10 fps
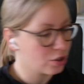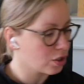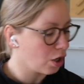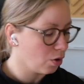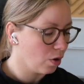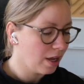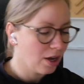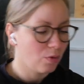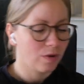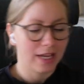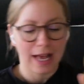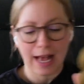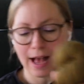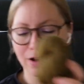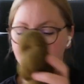So we
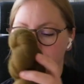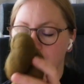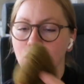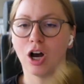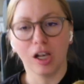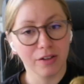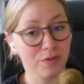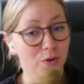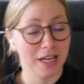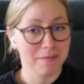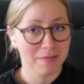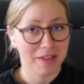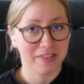have an olive green